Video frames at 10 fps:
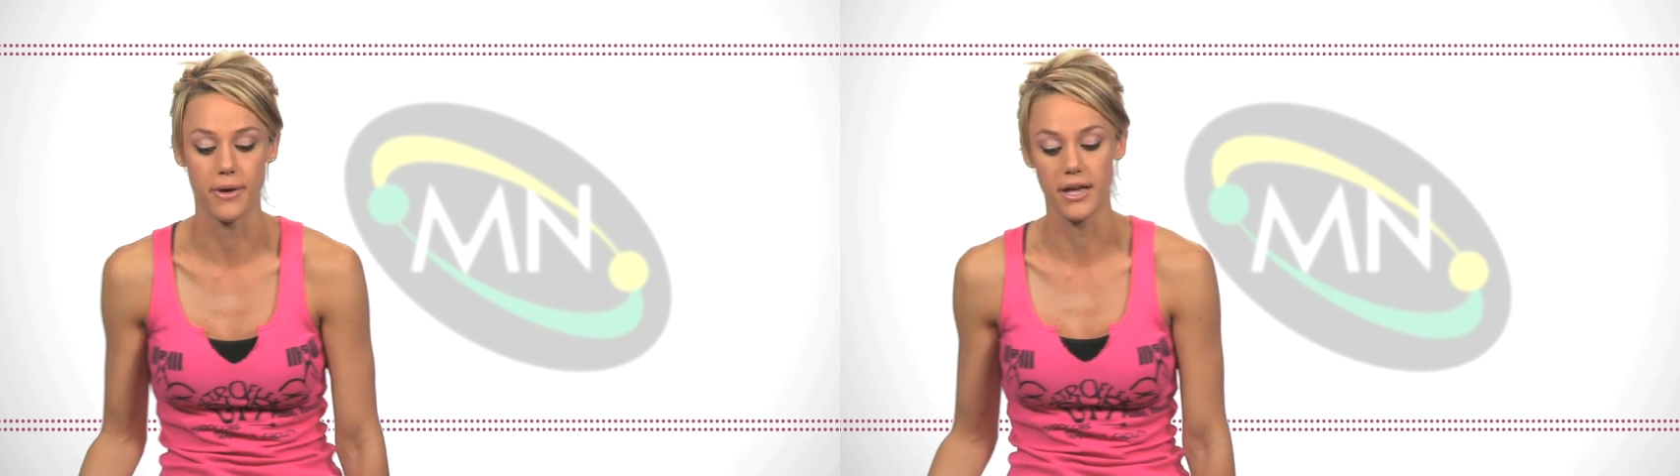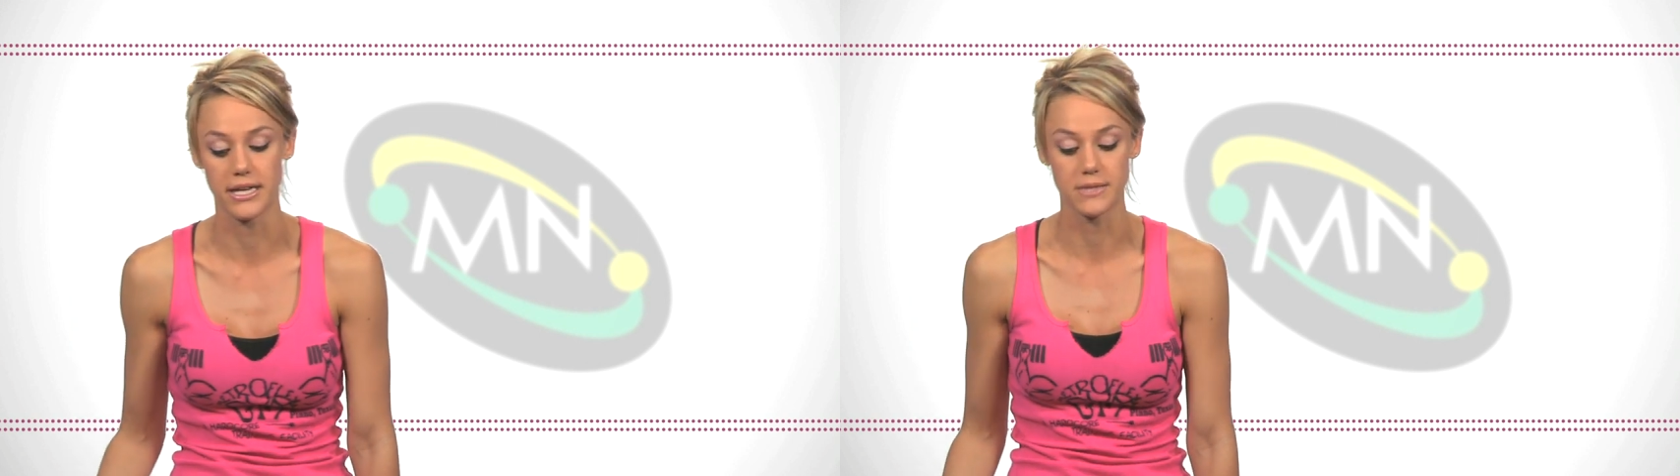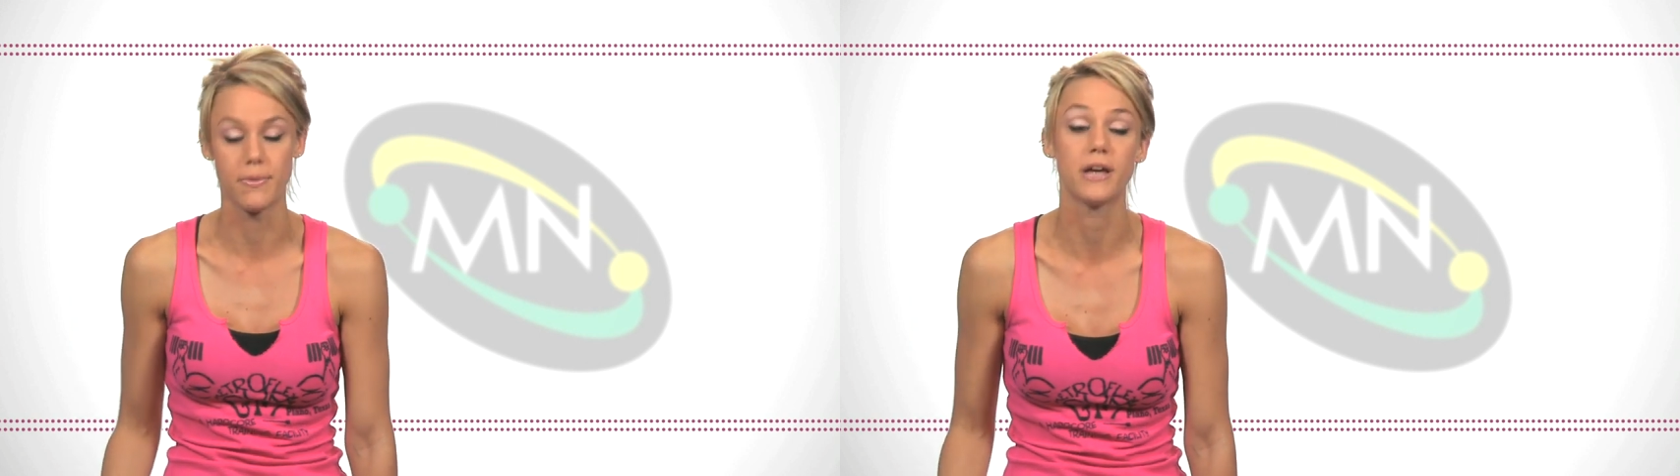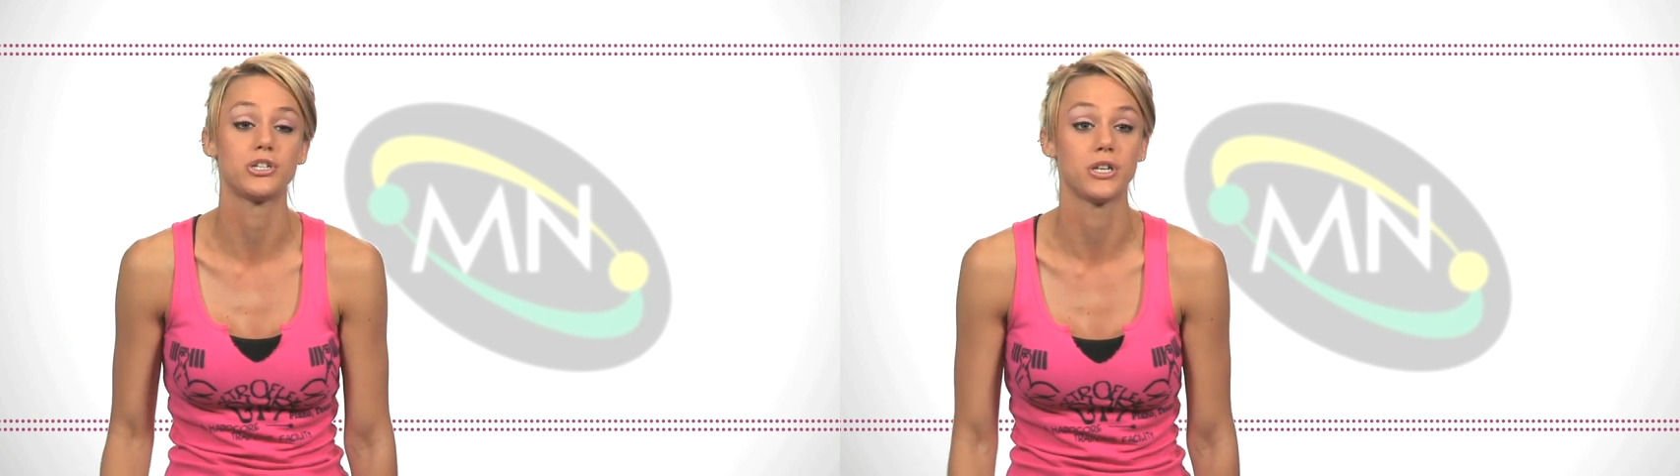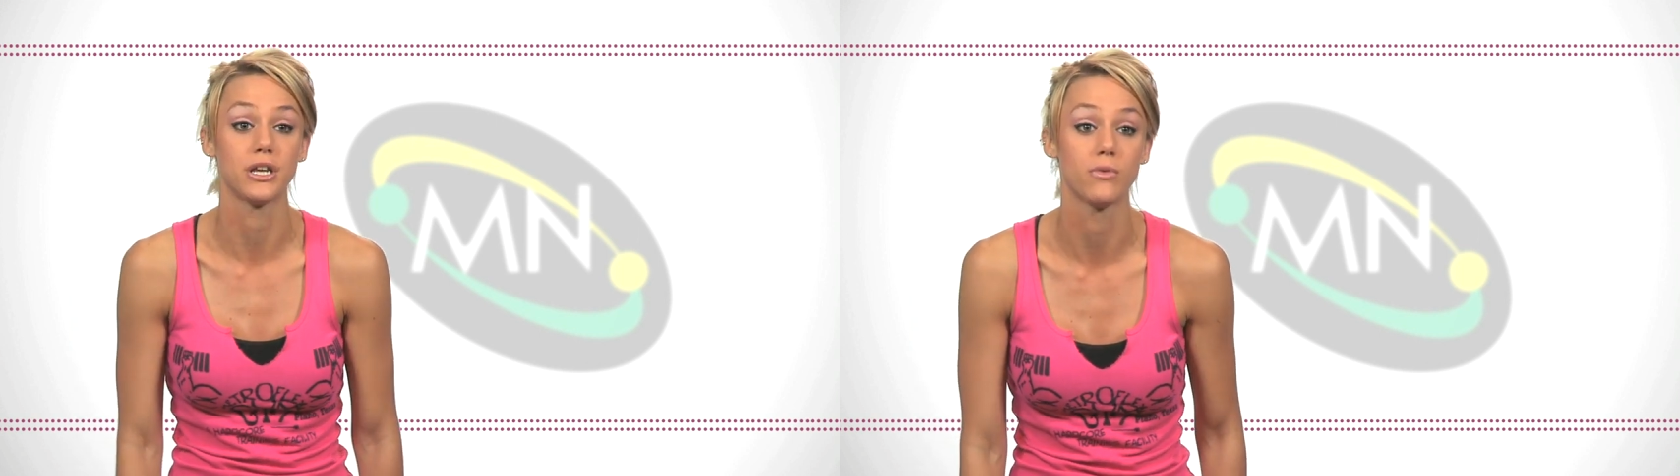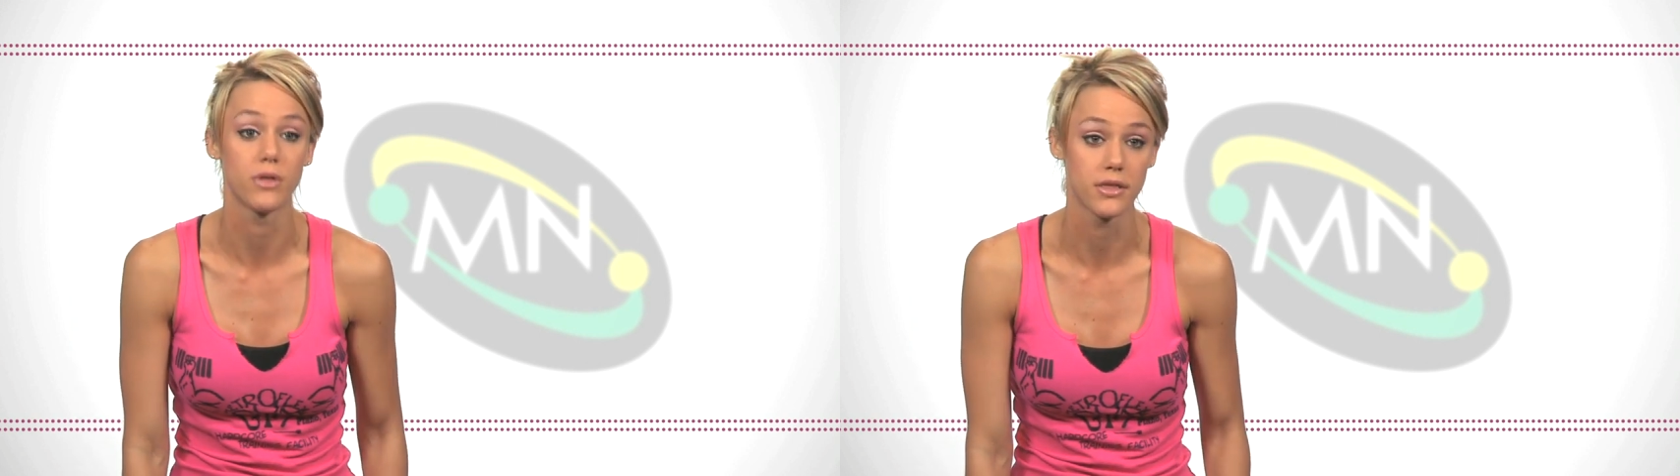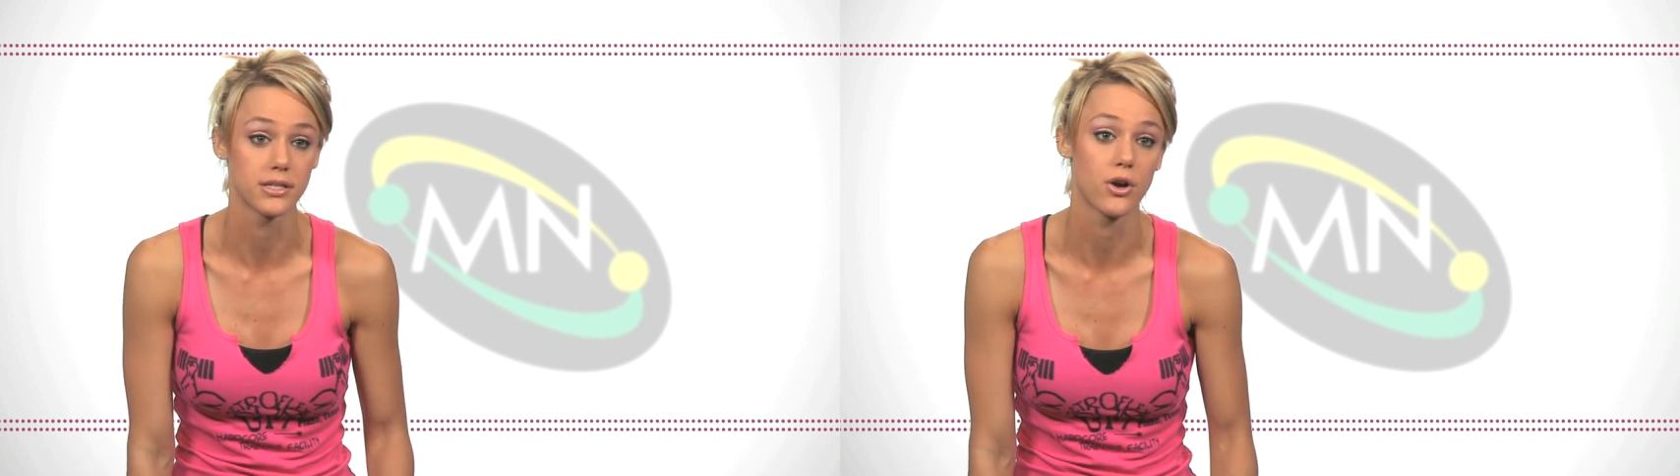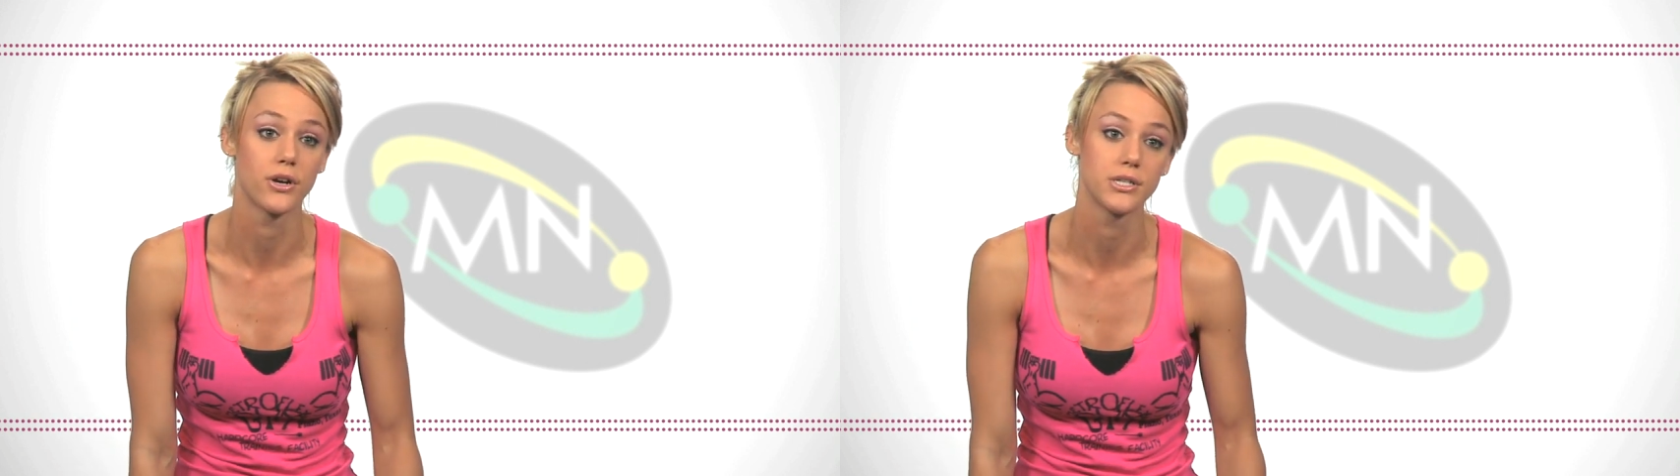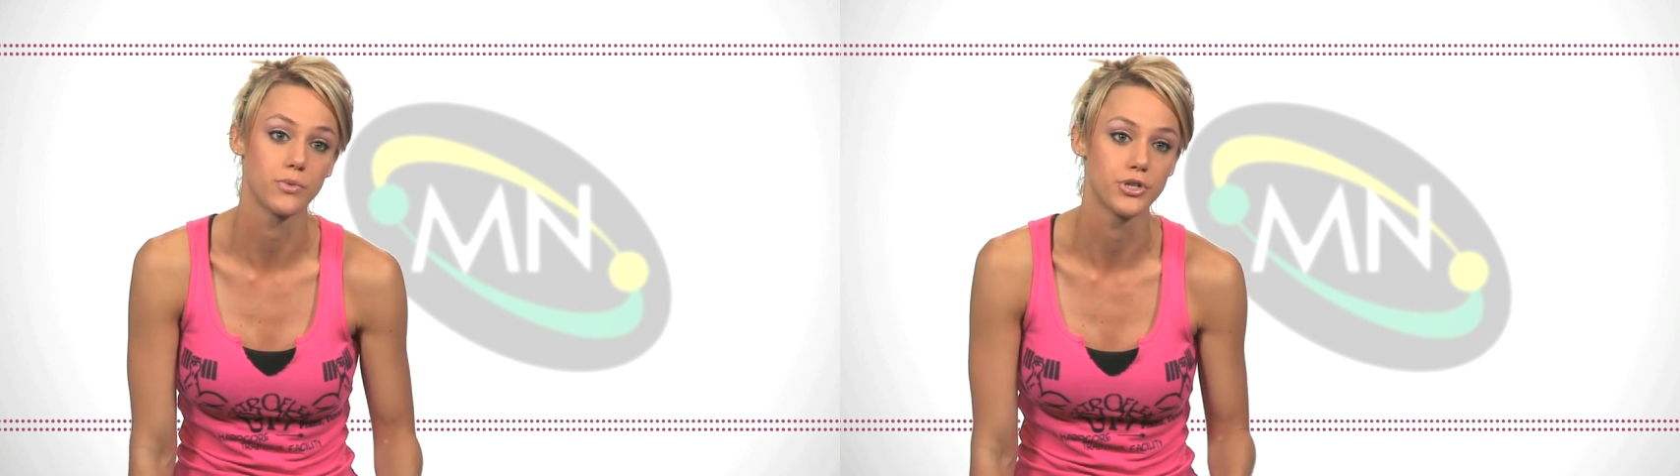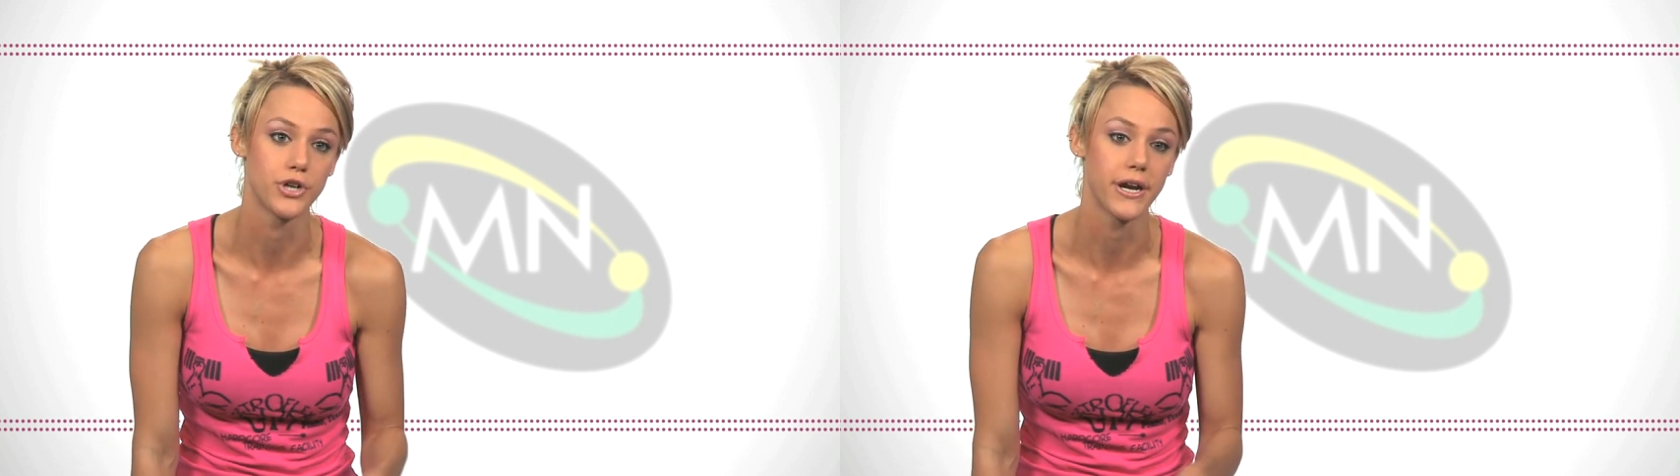but especially with as hard as
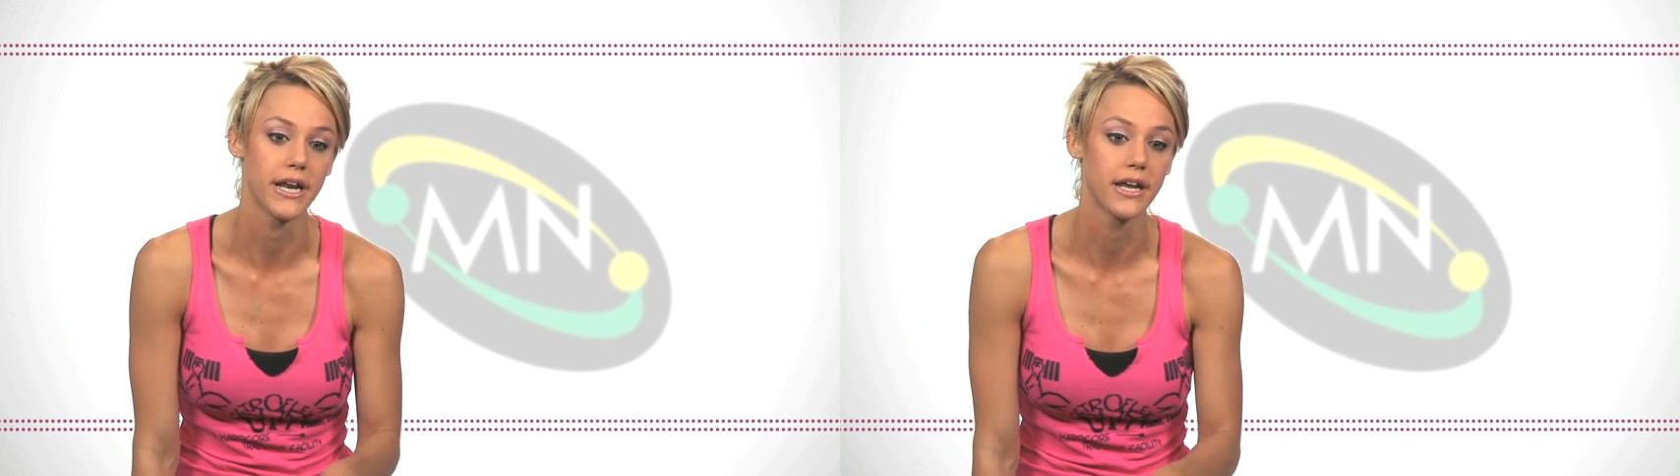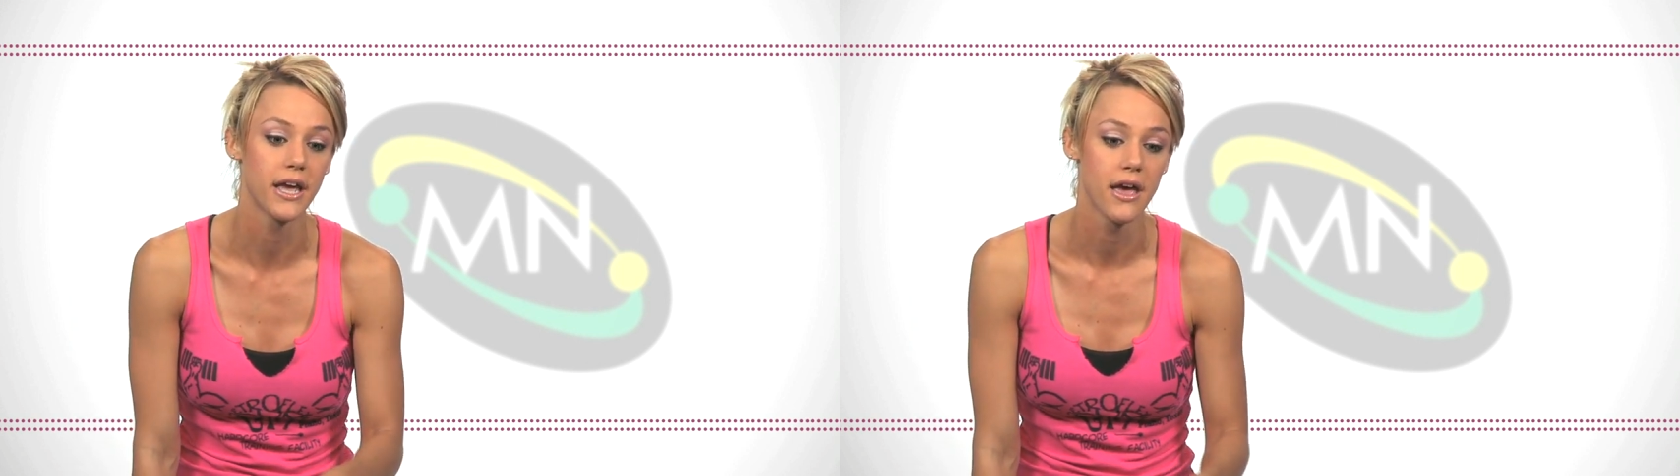we're training.